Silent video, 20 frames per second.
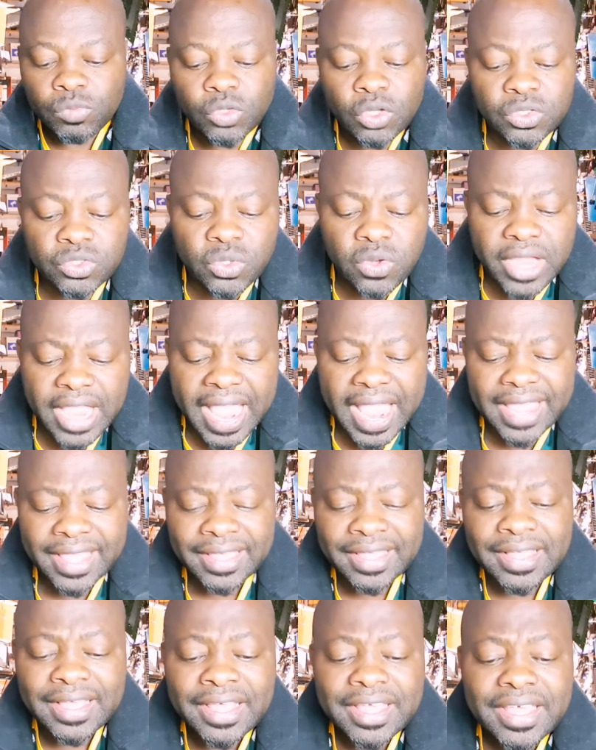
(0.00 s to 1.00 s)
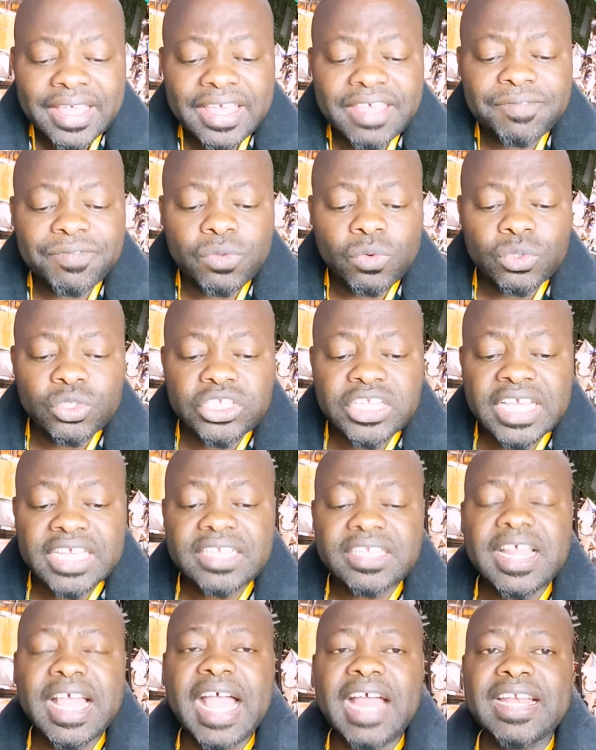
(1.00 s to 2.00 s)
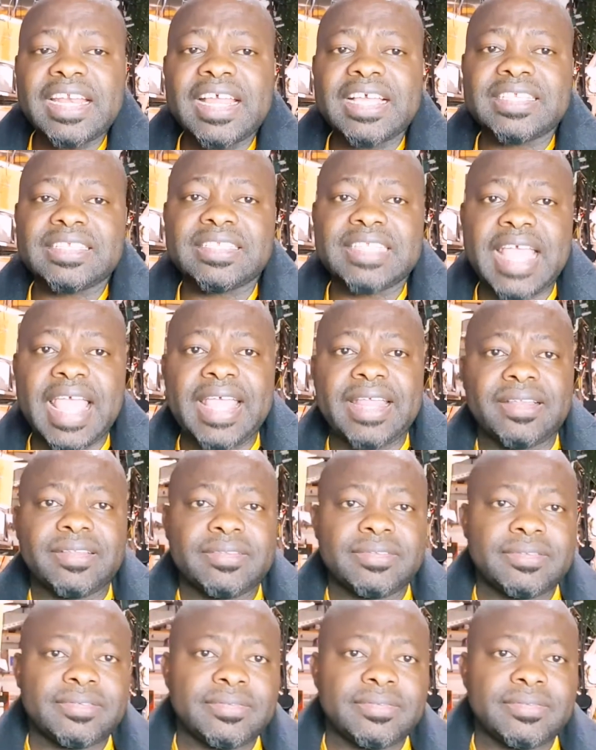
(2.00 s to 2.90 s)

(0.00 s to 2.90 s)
So guys, if you did understand